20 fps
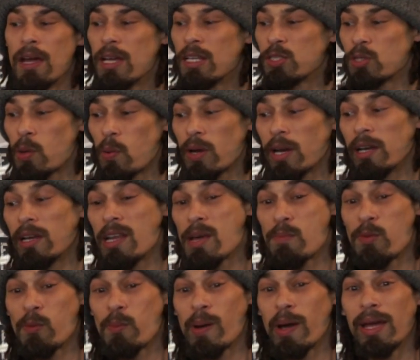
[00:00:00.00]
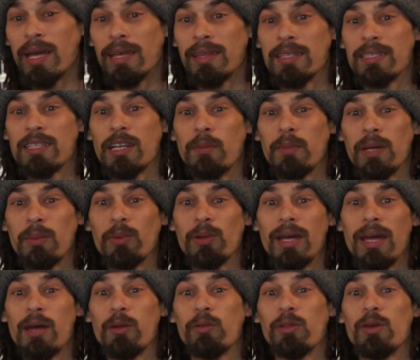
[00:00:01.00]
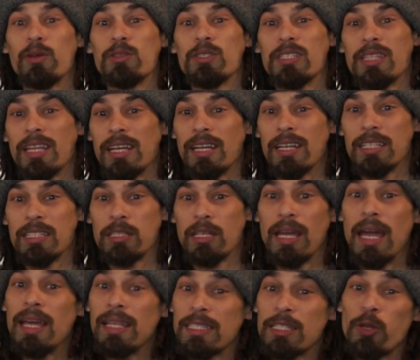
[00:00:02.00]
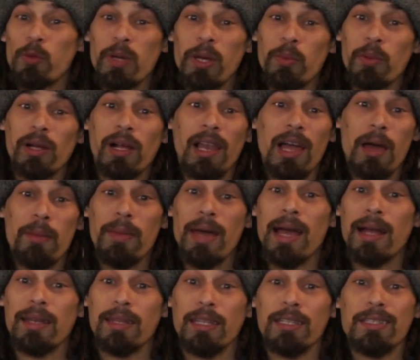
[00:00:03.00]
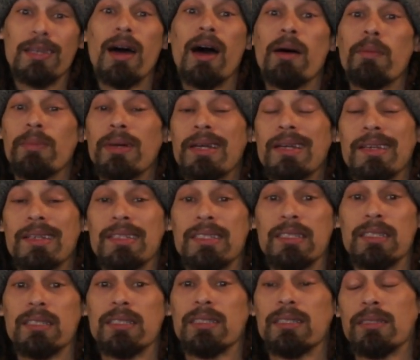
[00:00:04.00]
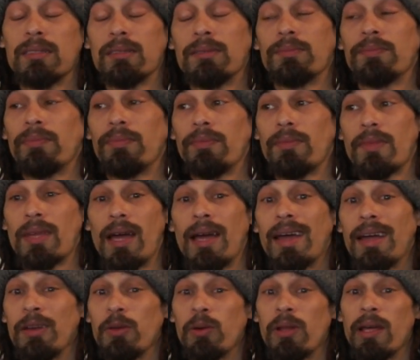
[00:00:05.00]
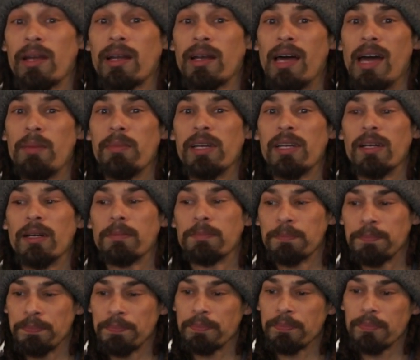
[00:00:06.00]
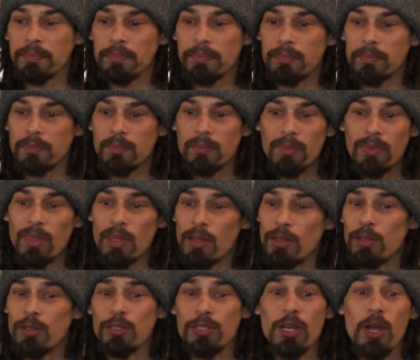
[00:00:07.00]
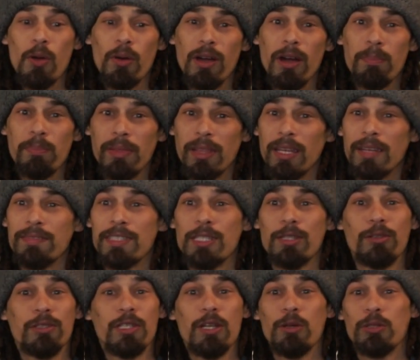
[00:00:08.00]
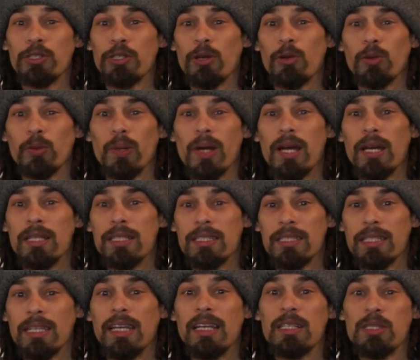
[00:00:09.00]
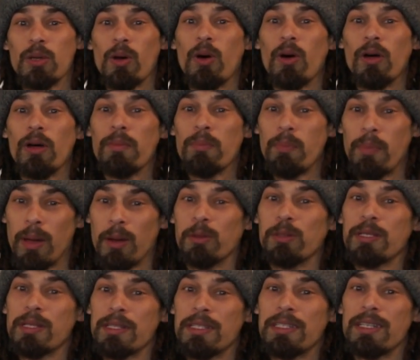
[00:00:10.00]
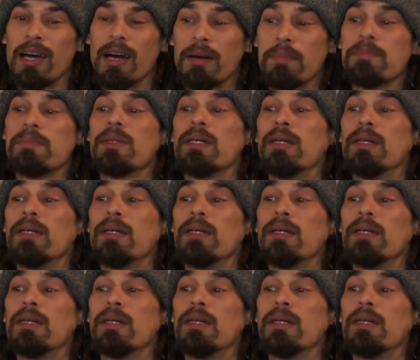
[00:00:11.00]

So I want a nimble bike that's going to be able to handle those things and still be able to climb back to the top because I got to do a lot of climbing here. There's no uplifts, there's no shuttle runs, it's all pedal to the top.